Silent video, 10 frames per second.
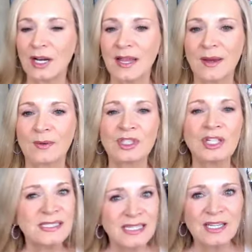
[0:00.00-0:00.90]
and they were
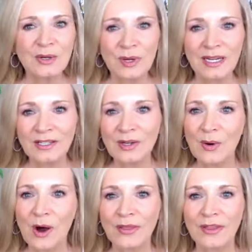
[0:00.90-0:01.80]
just getting ready to go
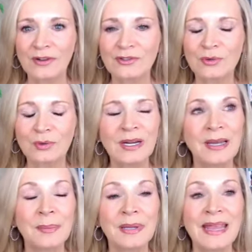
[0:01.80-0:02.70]
on their trip.